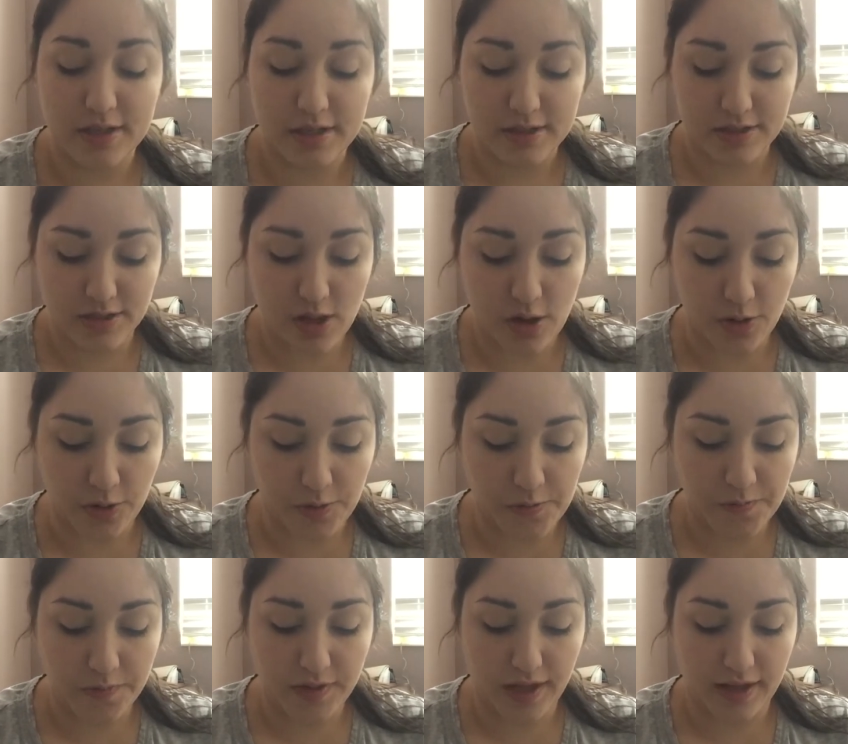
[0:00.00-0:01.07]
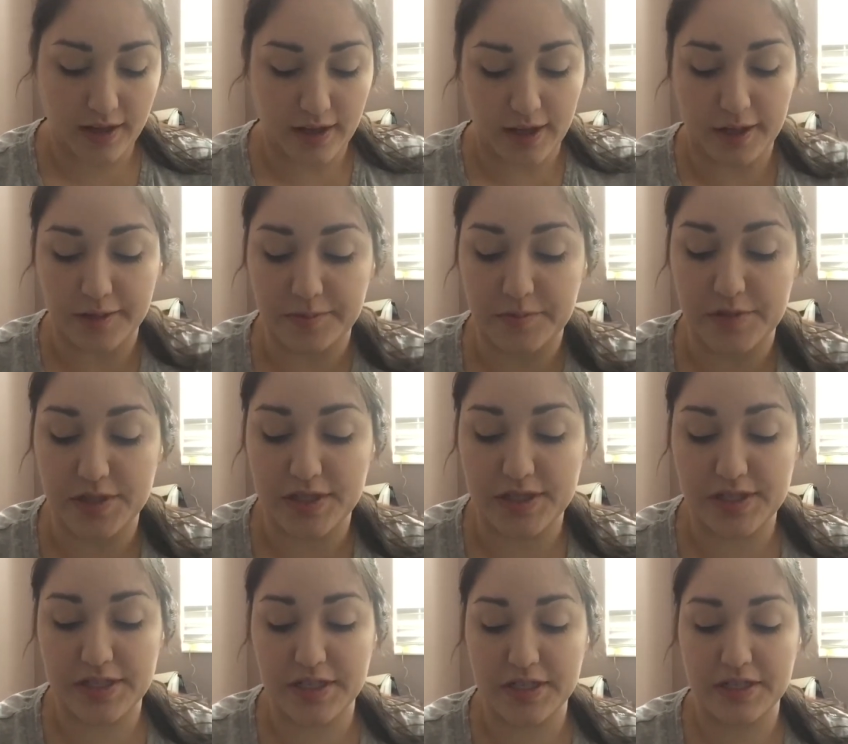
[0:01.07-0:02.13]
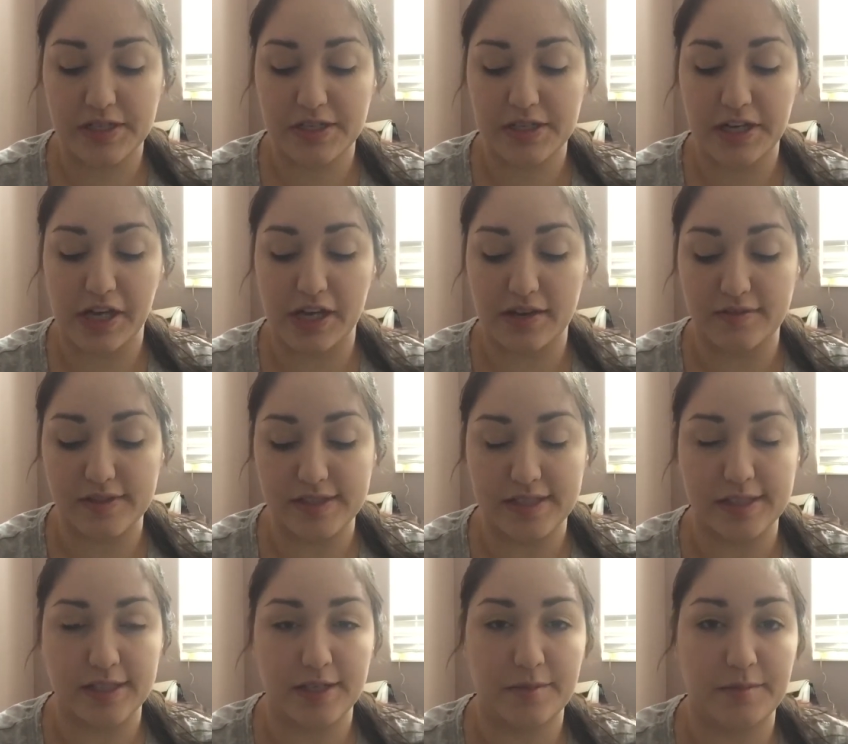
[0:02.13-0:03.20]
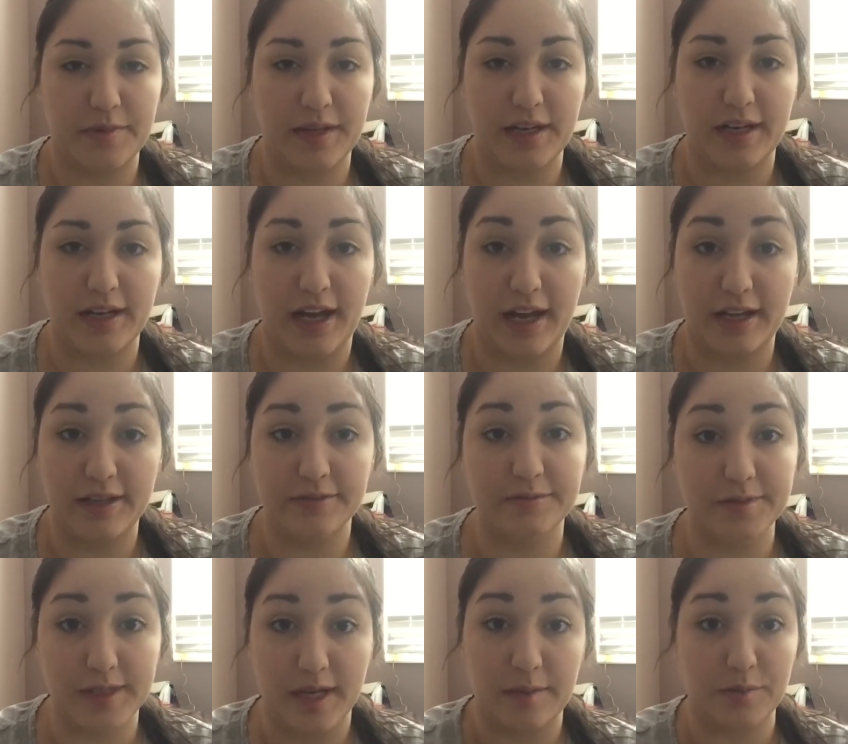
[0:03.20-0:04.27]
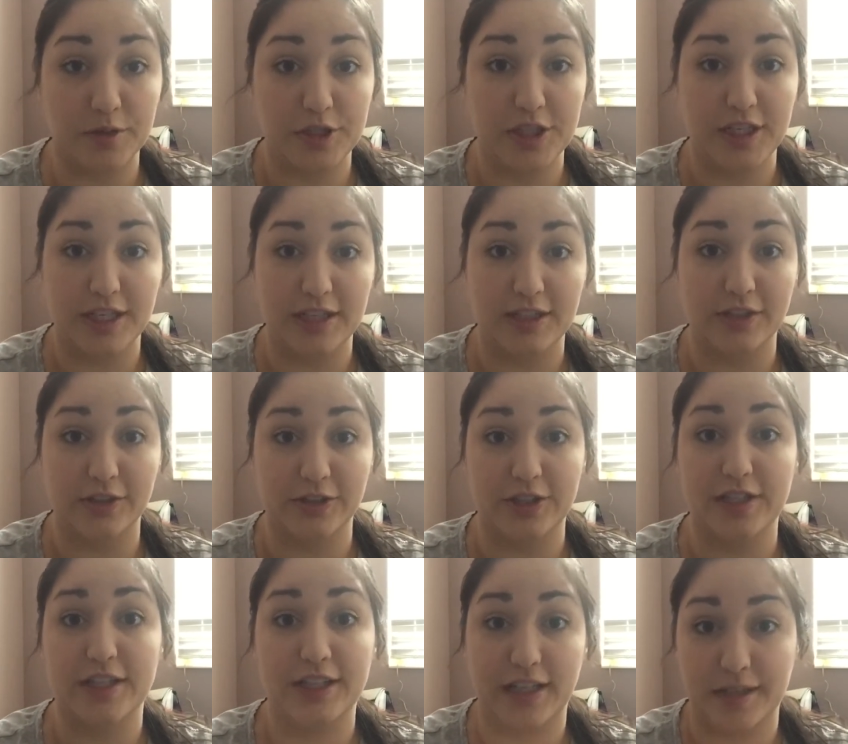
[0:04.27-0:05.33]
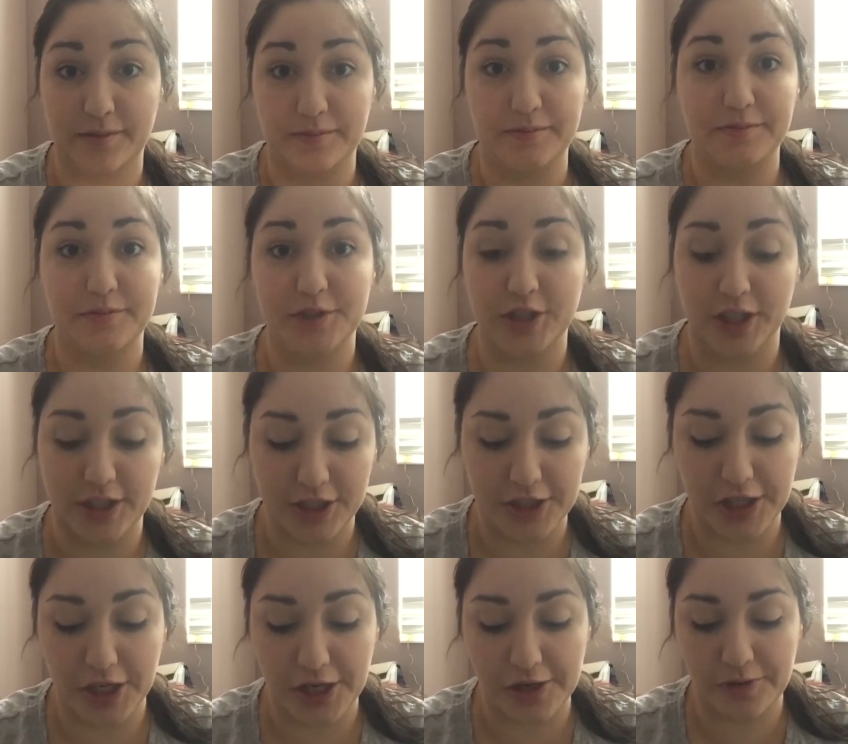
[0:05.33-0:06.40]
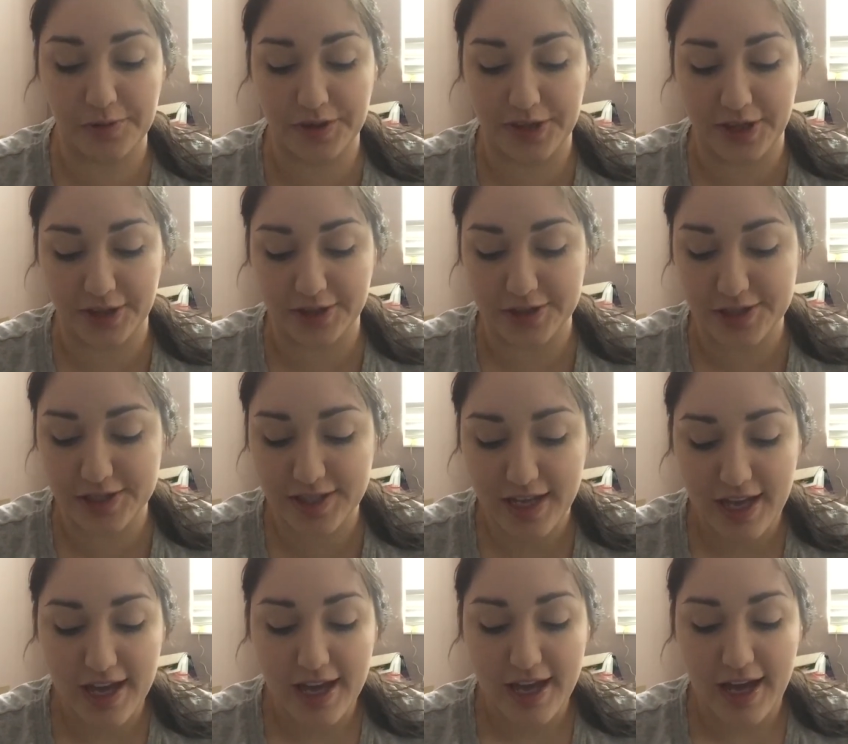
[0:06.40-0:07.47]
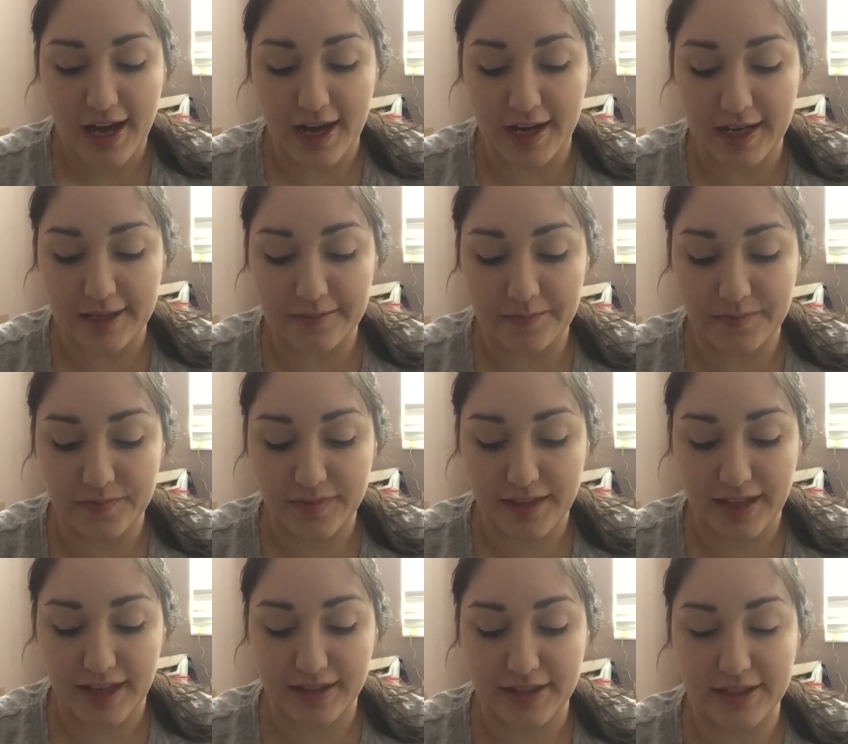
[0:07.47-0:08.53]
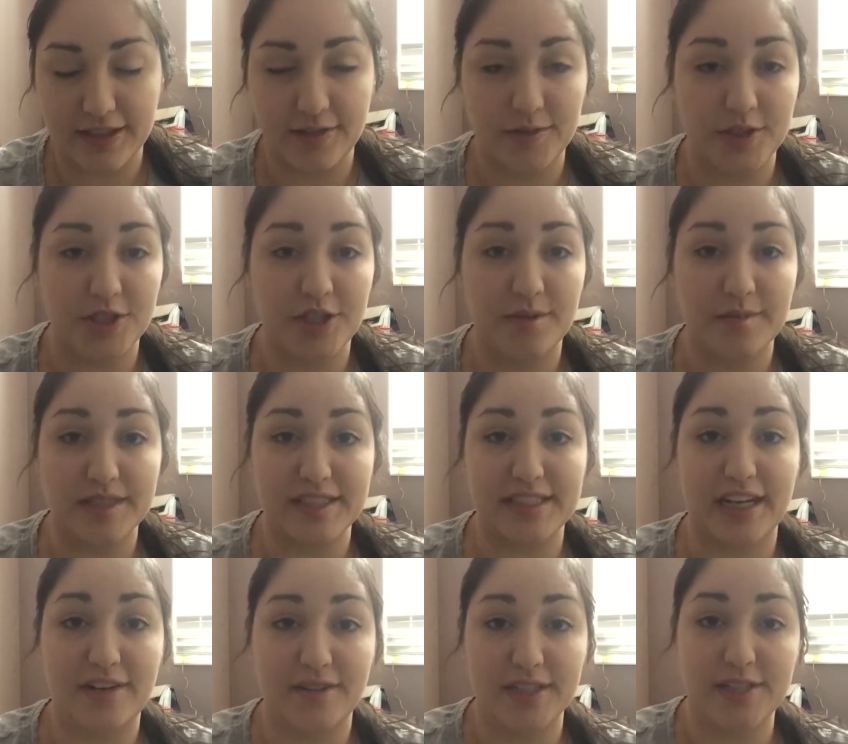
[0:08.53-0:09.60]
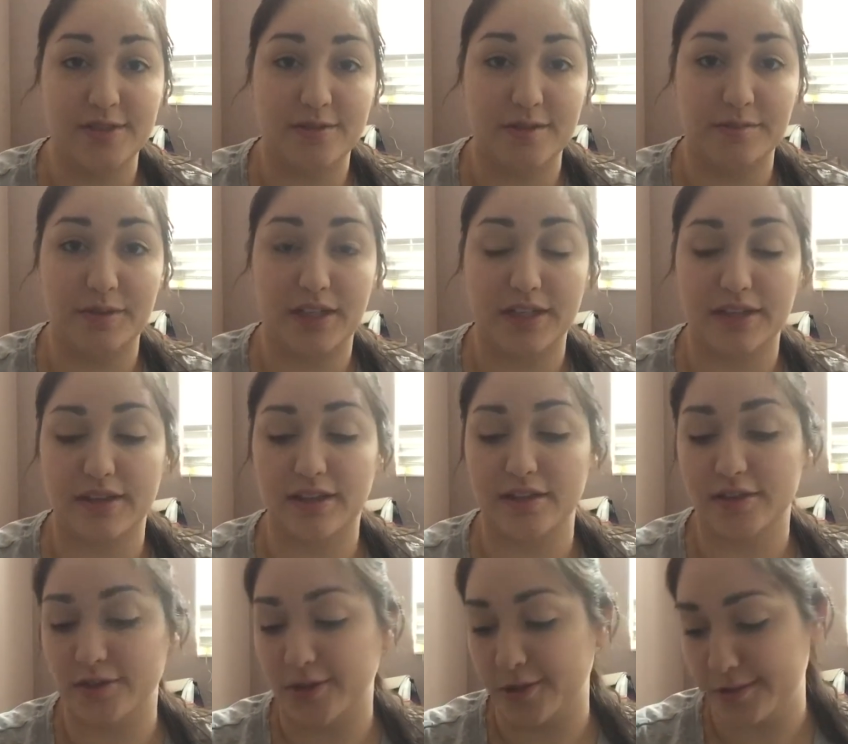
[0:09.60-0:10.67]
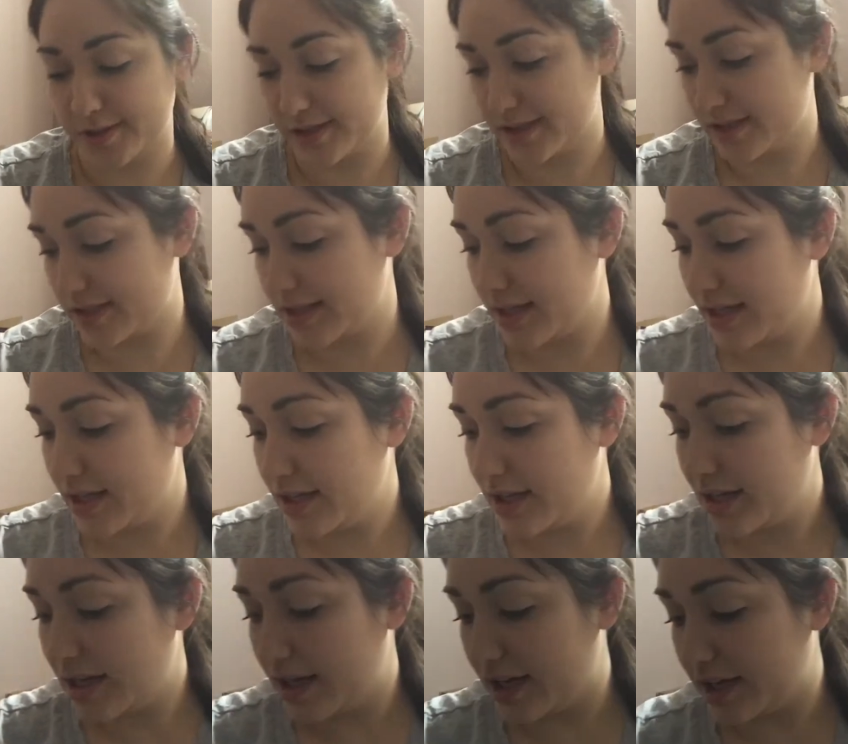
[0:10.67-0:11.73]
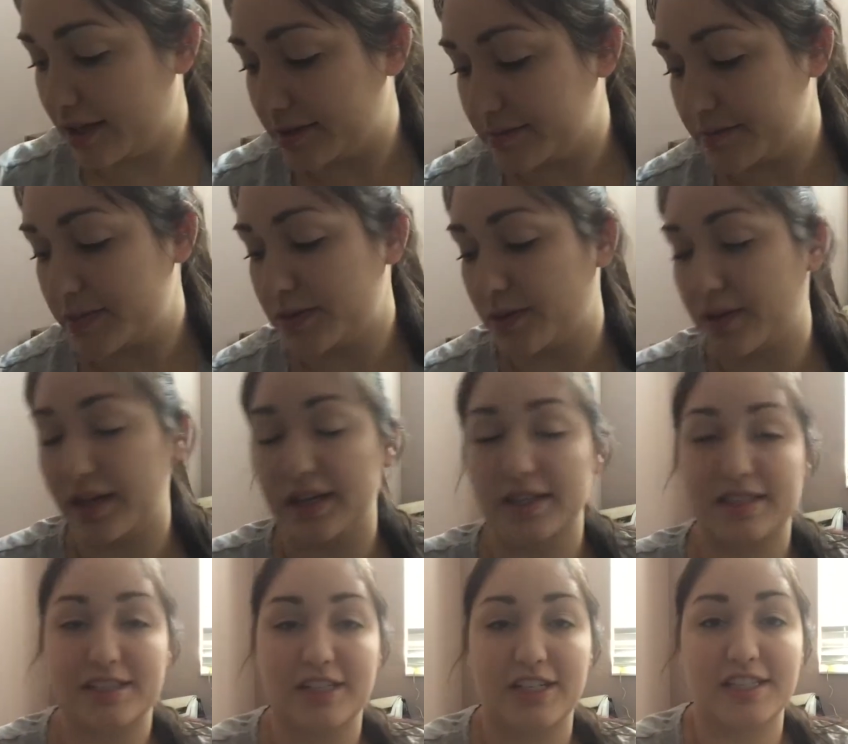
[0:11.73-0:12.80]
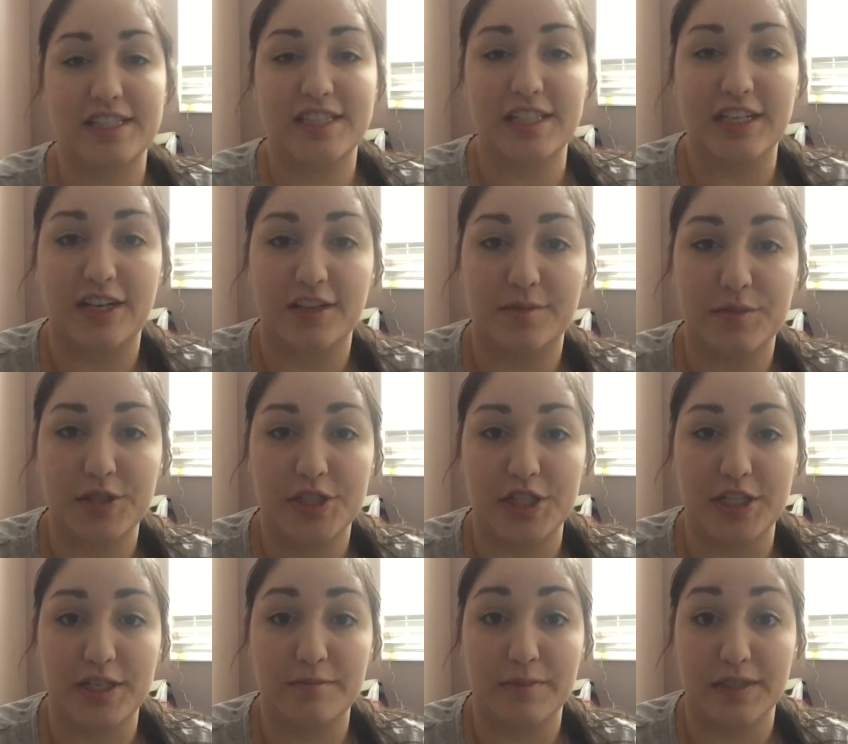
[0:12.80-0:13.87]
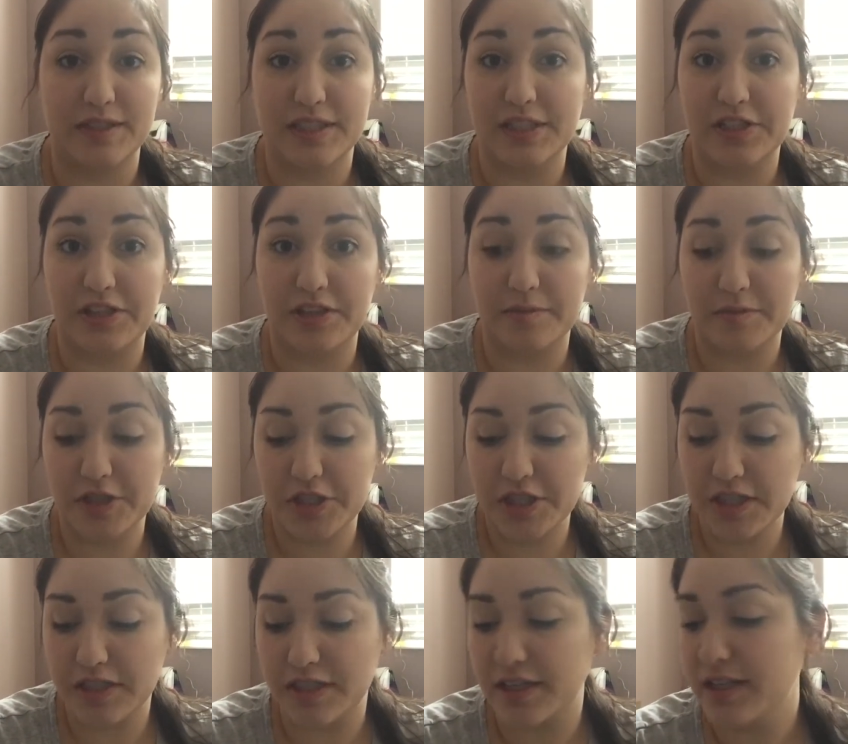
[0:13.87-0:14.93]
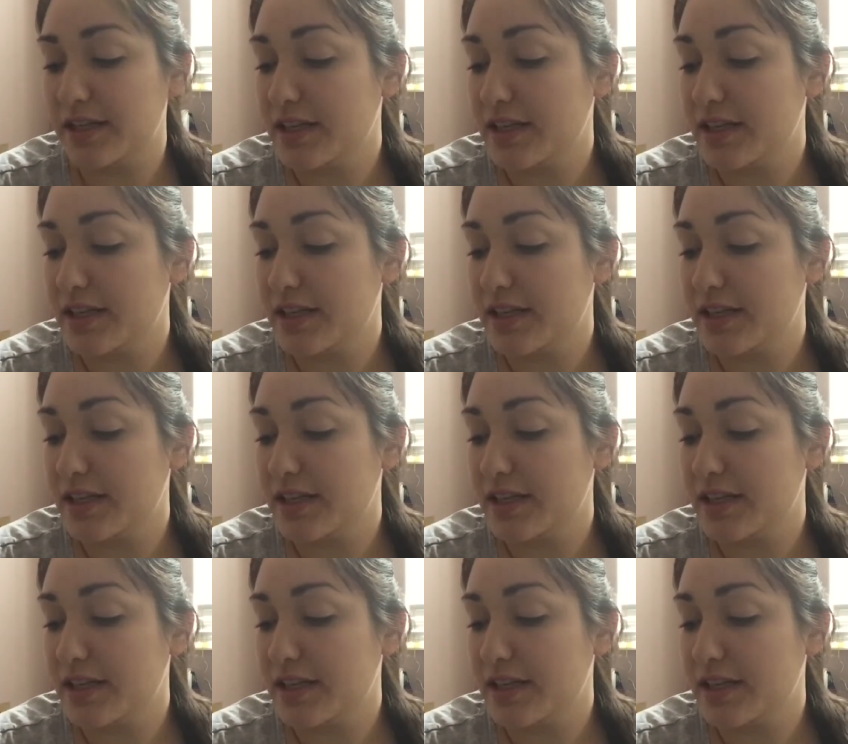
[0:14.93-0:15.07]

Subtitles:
So, just kind of as a tip that I appreciated learning and I'm trying to share with others, at the end of her treatments now I do unplug the little hoses, so that it's not sitting on the machine, melting on the machine.